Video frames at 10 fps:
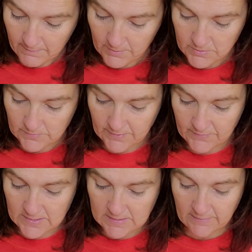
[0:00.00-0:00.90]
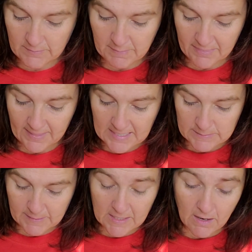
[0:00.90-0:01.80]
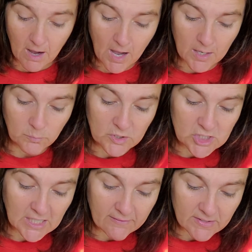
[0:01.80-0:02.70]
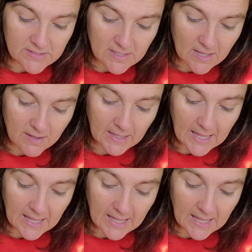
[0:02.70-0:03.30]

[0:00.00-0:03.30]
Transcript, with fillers: Verse 57, but thanks be to God, which giveth us,